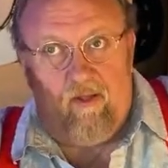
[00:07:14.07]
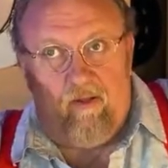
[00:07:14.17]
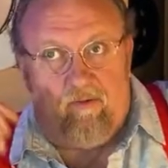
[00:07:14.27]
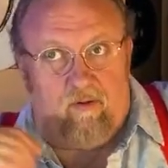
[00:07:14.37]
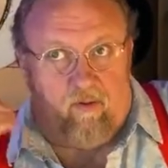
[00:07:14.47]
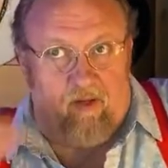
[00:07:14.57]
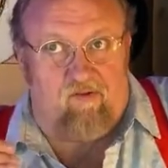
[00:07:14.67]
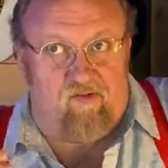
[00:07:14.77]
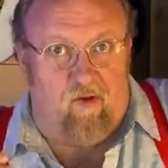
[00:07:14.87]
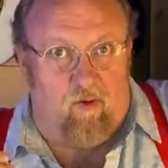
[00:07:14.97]
There
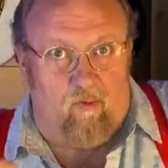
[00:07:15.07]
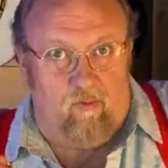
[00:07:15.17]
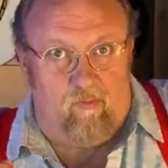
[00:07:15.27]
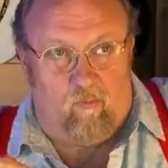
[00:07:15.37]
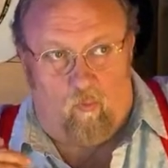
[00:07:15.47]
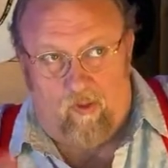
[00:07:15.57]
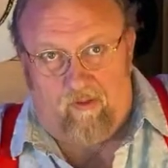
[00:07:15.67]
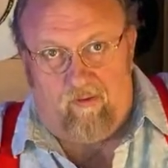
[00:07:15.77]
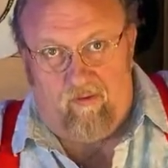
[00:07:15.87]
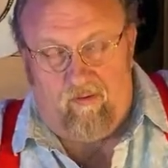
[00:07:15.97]
is no
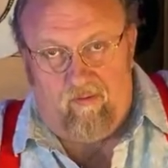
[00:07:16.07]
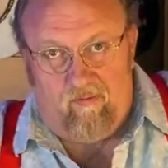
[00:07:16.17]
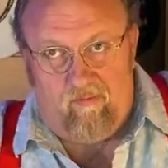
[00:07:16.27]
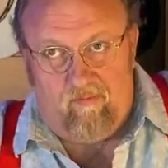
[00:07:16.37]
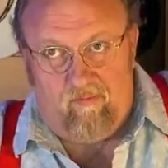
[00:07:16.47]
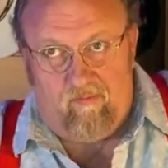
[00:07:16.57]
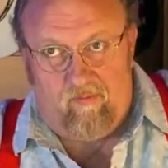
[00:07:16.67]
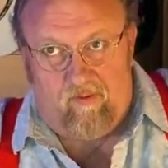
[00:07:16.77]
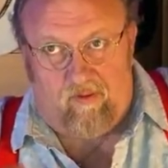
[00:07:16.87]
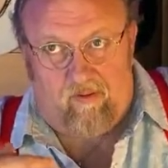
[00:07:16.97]
written
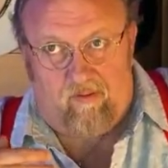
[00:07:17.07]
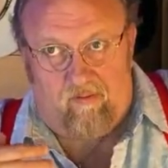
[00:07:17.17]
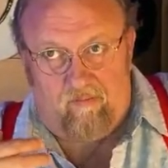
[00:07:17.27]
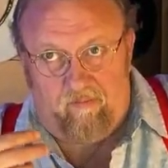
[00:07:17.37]
uh,